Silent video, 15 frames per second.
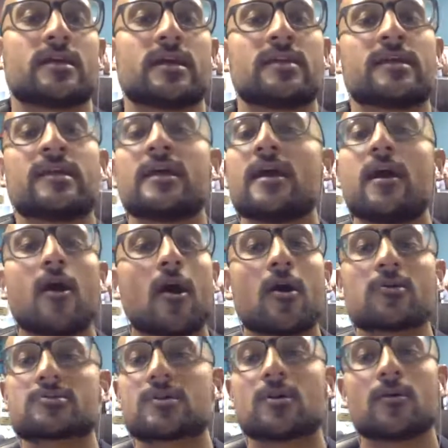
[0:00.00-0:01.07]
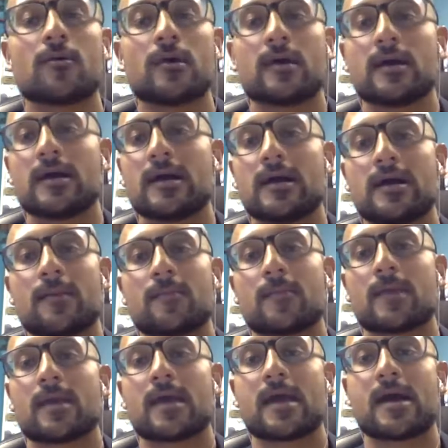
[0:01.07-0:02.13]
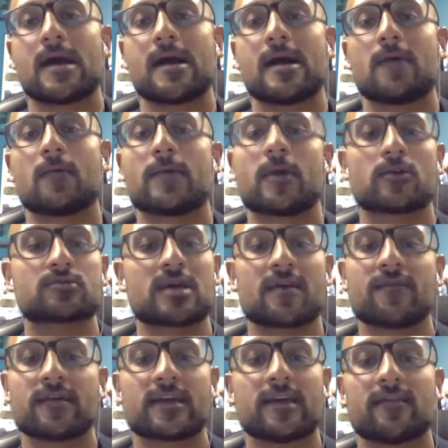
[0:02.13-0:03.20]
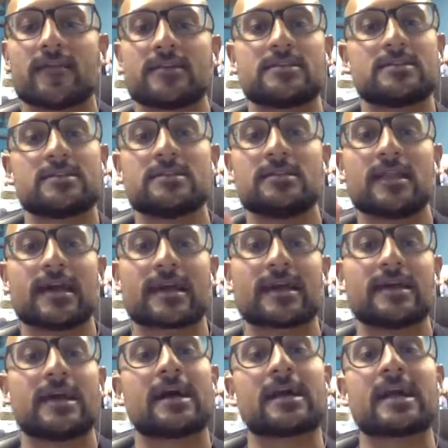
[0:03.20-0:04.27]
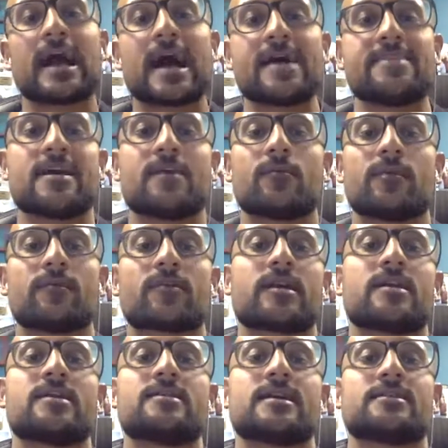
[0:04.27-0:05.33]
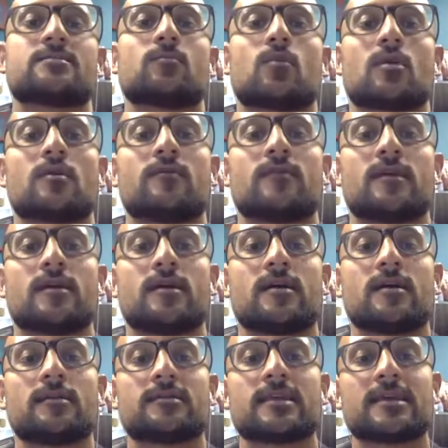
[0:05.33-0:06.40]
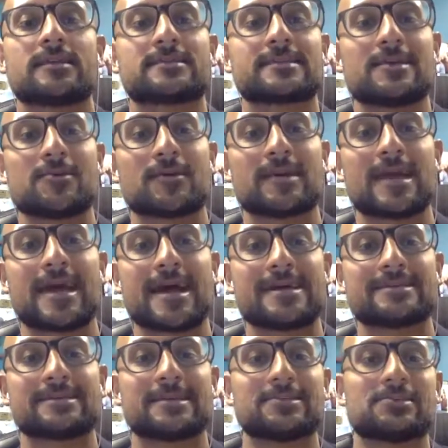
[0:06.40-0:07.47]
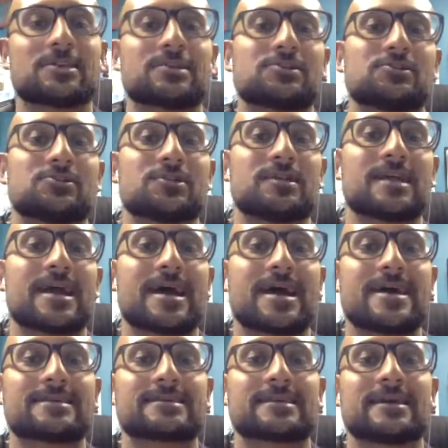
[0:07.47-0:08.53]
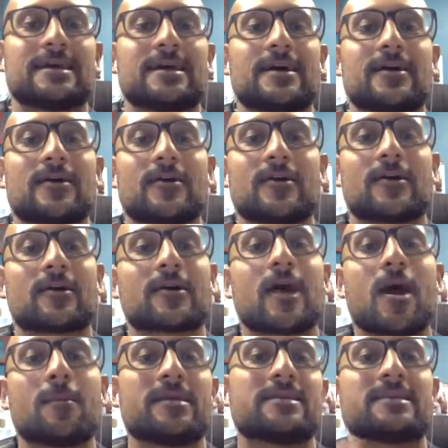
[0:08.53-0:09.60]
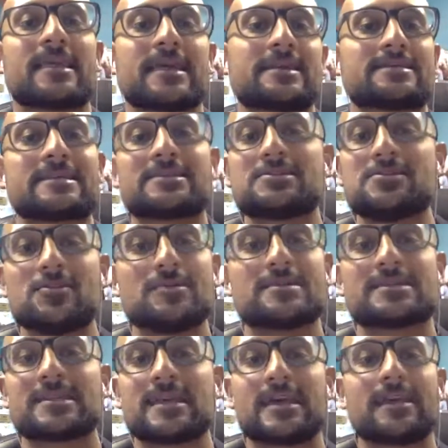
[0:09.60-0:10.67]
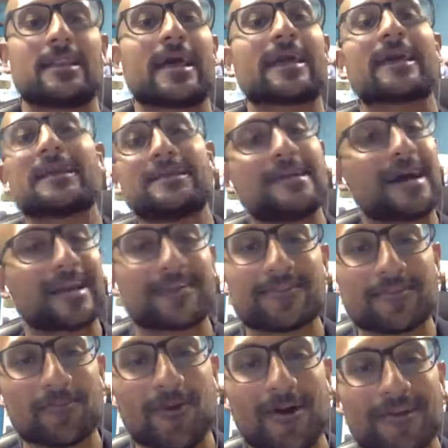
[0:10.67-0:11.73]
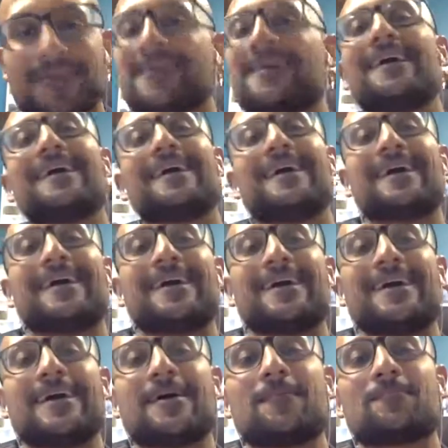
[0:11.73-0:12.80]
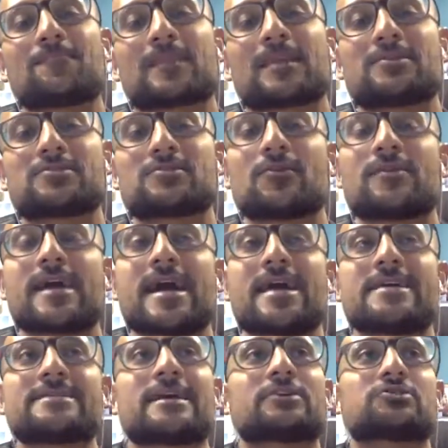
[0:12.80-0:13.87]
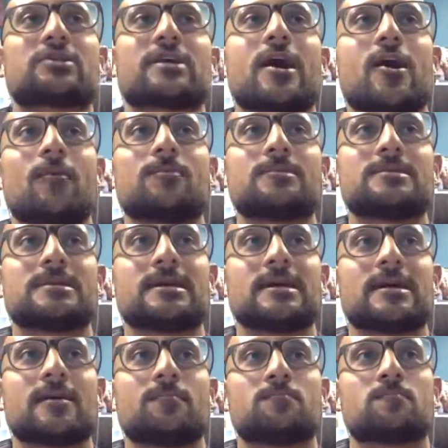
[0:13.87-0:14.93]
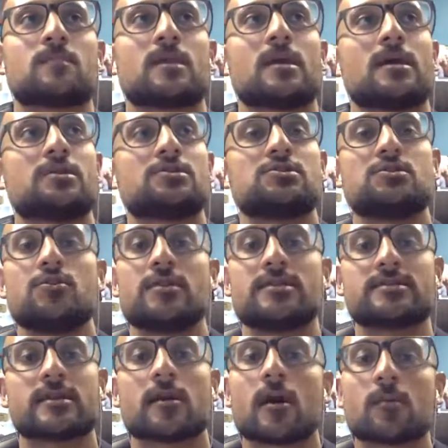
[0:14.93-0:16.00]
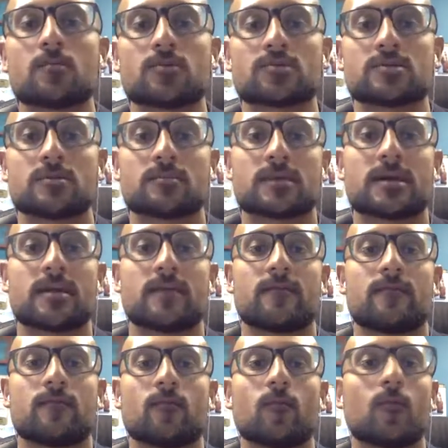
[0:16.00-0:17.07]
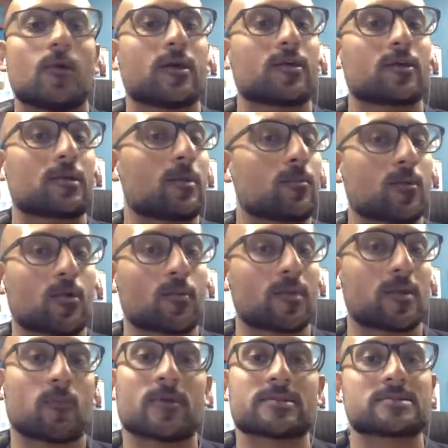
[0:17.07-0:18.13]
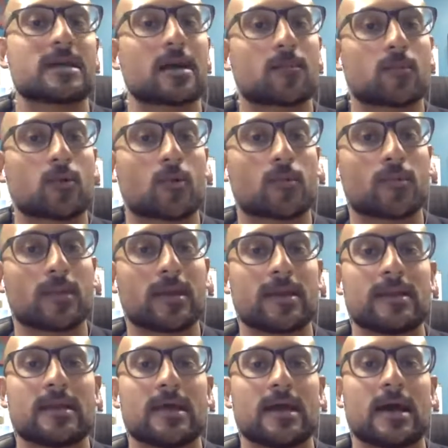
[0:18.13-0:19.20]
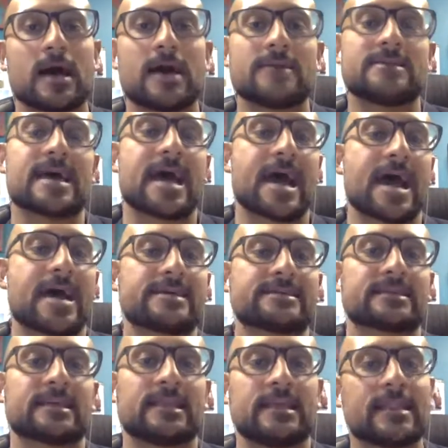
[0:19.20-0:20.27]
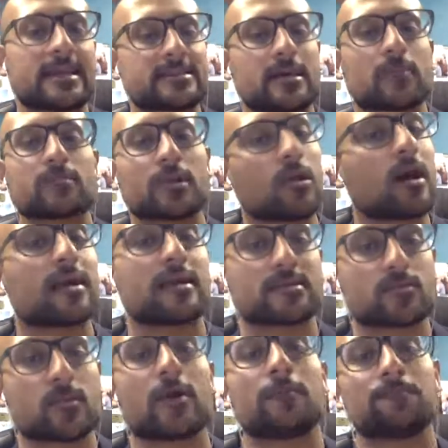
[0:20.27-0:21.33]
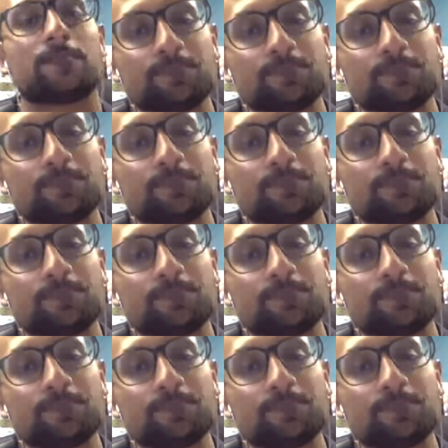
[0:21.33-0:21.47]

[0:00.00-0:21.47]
And then also, we also have a kind of a guide that we've created that's more of things that you can ask, things that you shouldn't ask, or common things that students get, like not even water. And so that has actually helped students that aren't Muslim kind of what are appropriate and what's not appropriate to ask. And that's helped a lot as well.